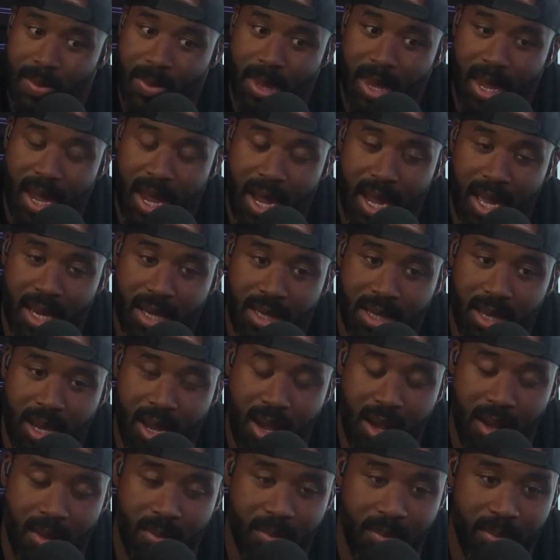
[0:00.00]

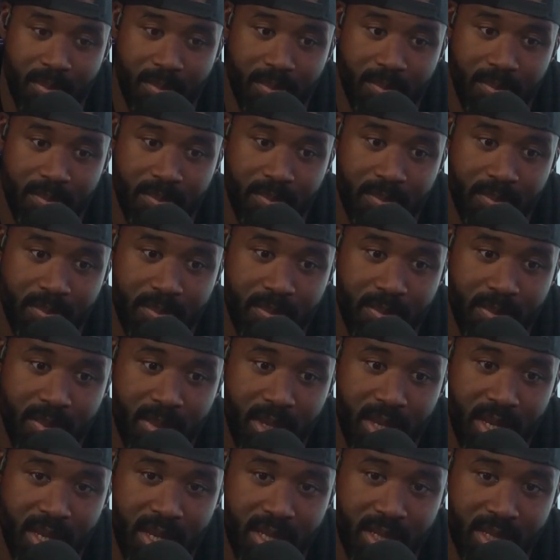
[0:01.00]
And
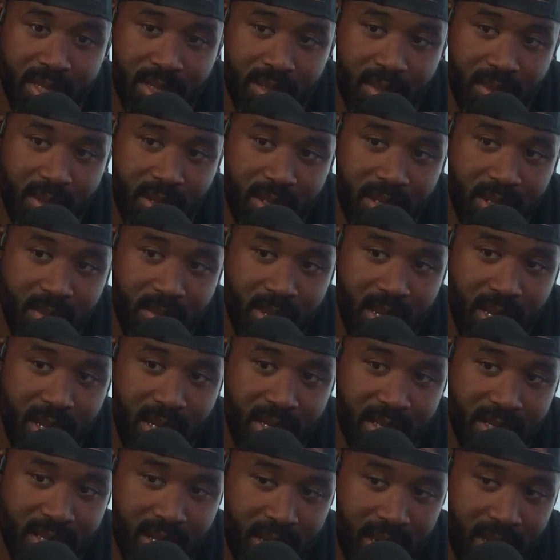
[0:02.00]
he looks at me and
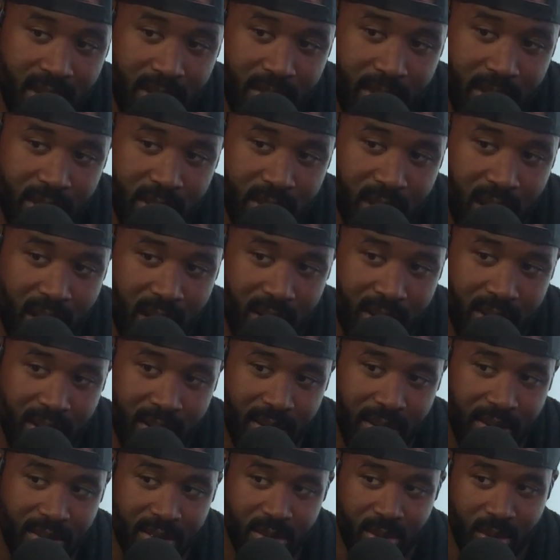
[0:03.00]
he's like, get my
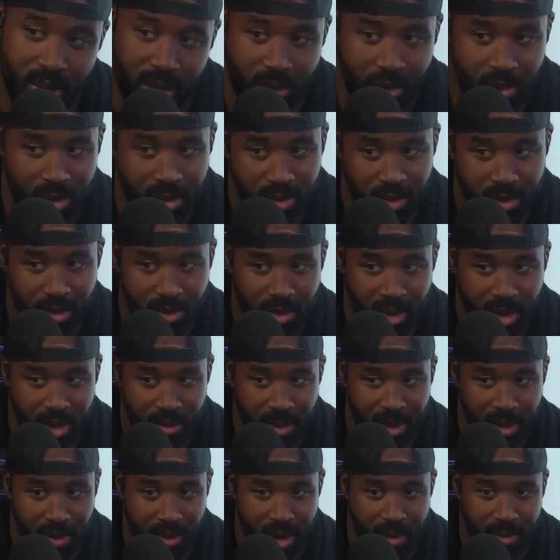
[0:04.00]
shotgun. So I go into the crib,
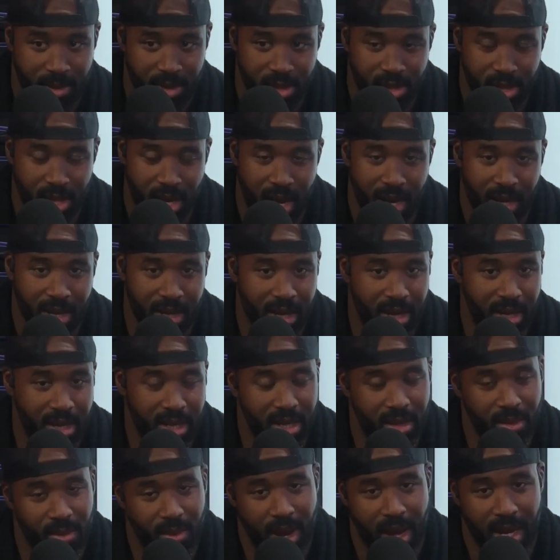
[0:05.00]
I grab a shotgun,
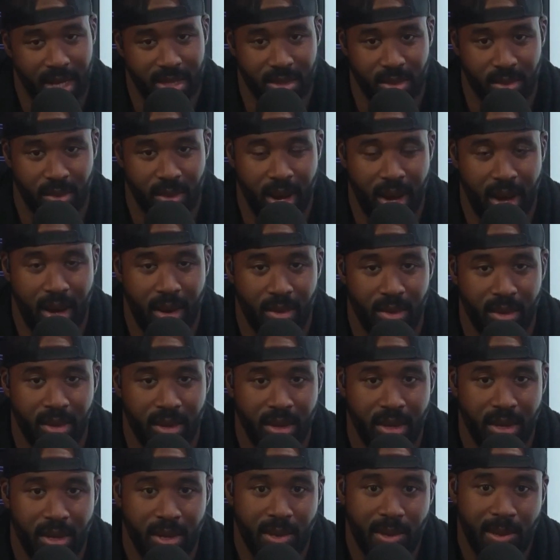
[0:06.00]
he racks around,
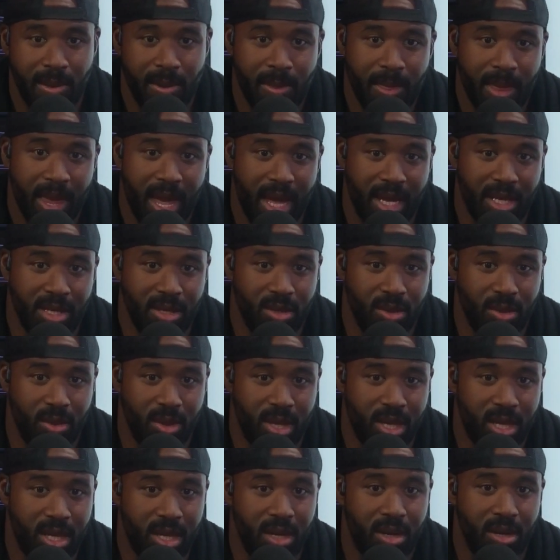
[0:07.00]
and you
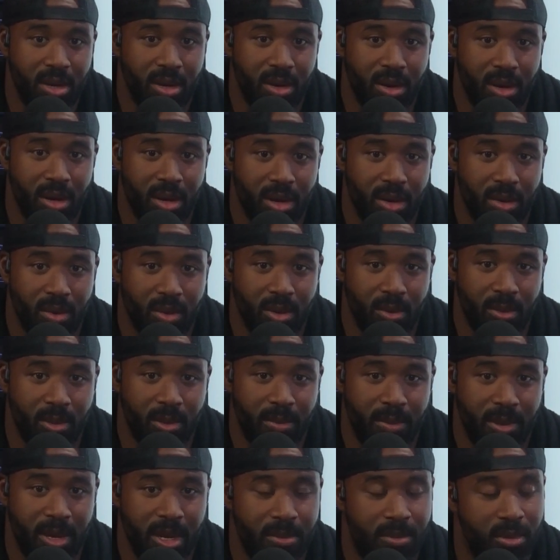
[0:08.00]
hear a group
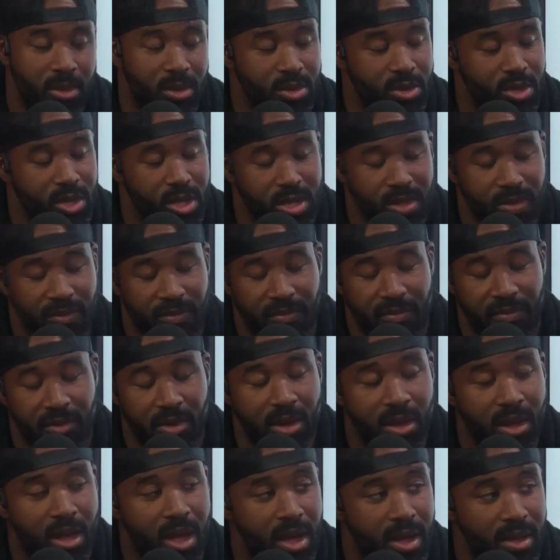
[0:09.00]
of people just
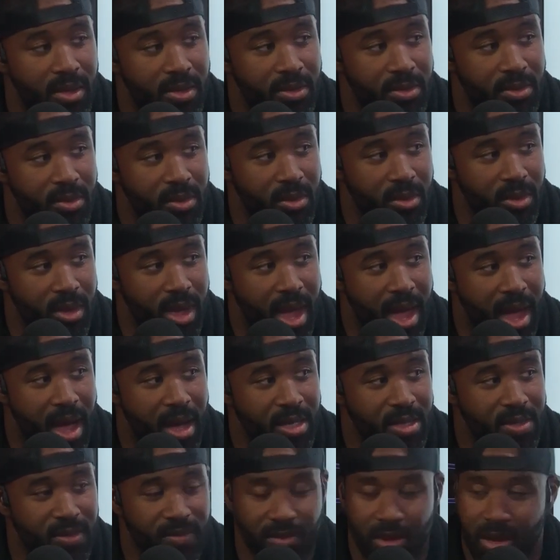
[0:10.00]
flood through the
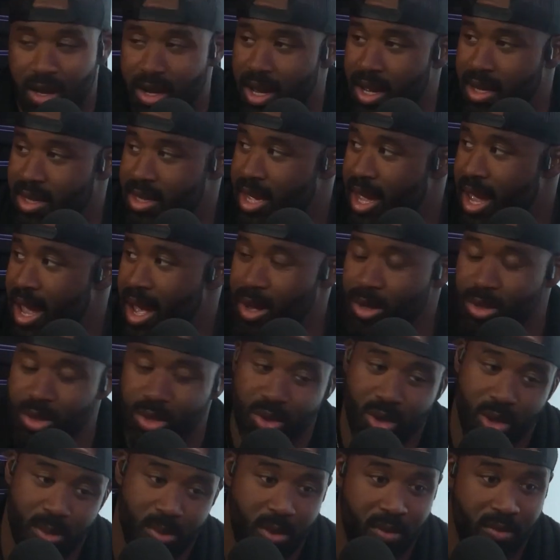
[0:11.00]
house, flood out the house,
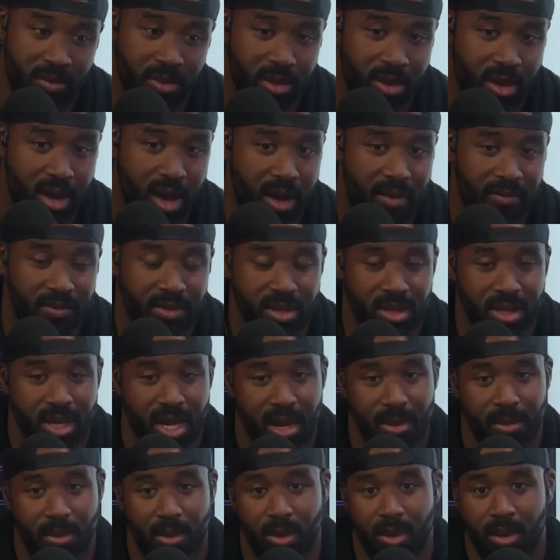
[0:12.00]
trip over the coffee
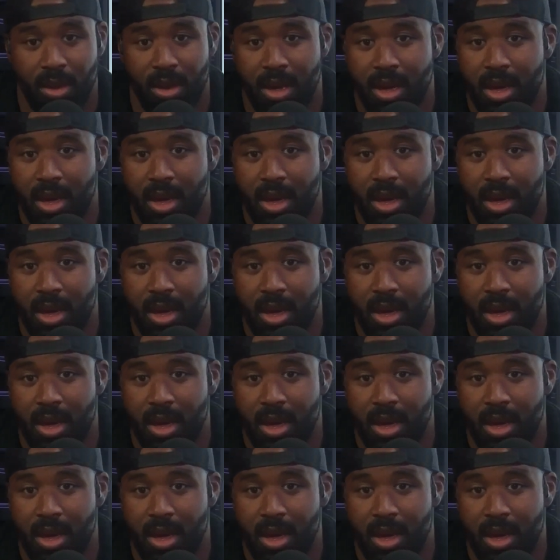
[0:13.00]
table,